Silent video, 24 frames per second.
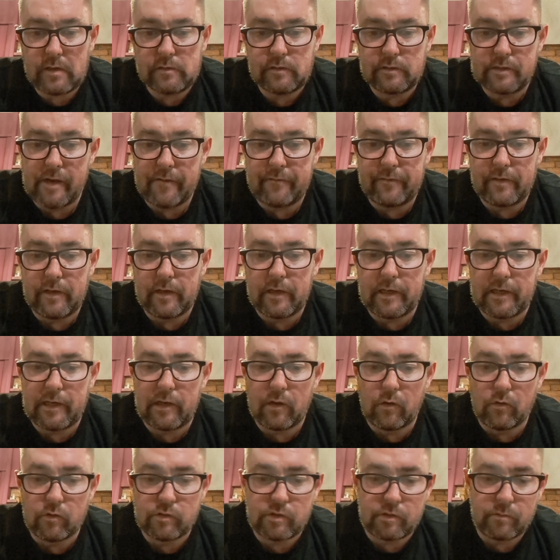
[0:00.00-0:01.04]
Definitely
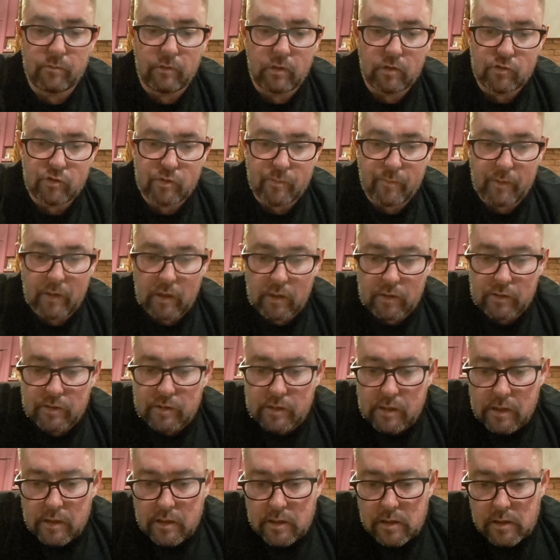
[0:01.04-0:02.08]
close to 100
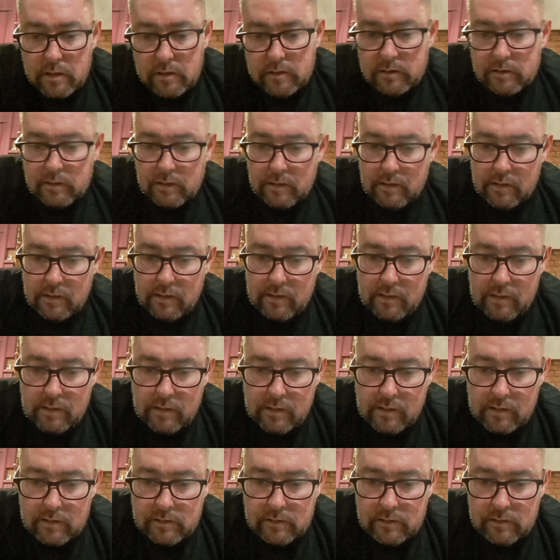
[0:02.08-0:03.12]
pods.
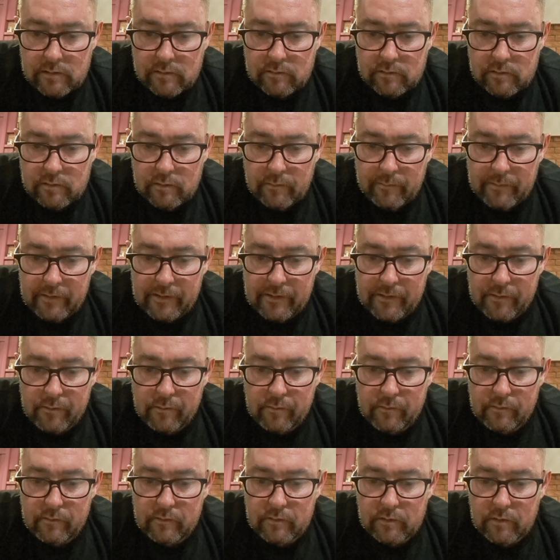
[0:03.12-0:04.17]
What do we do?
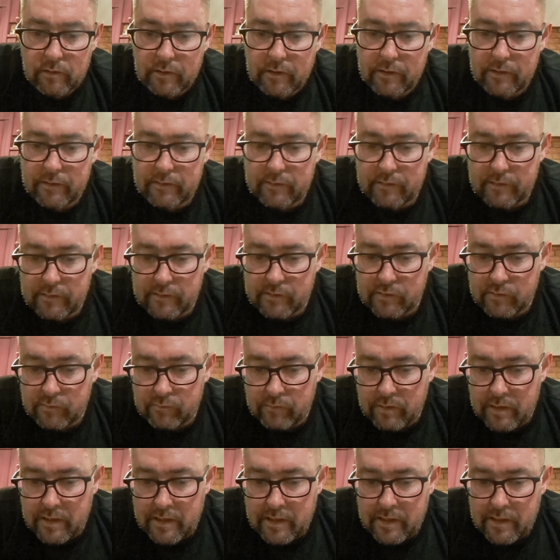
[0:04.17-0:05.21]
Cut it this
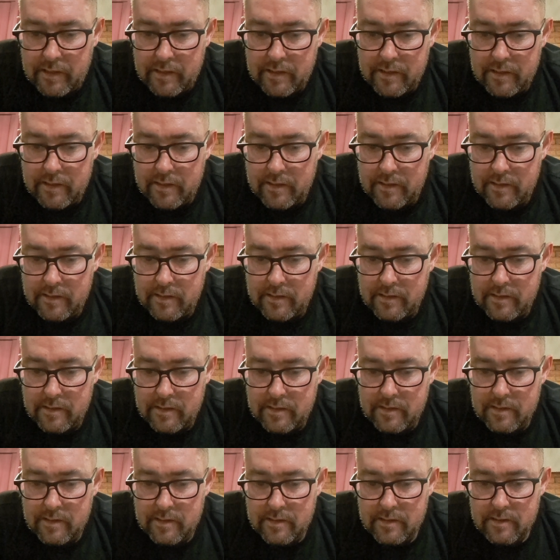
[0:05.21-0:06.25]
way.
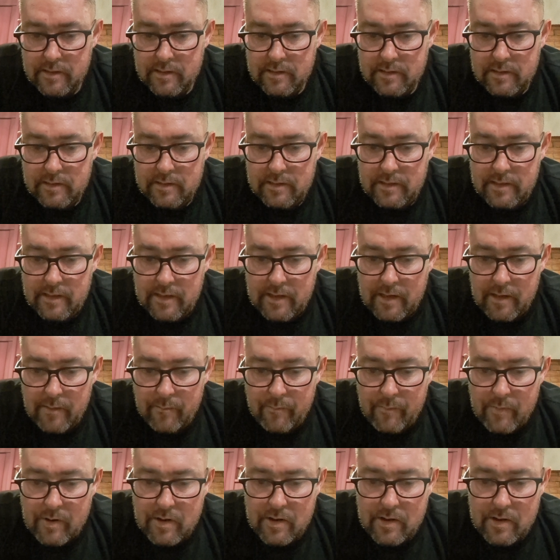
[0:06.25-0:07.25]
Yeah.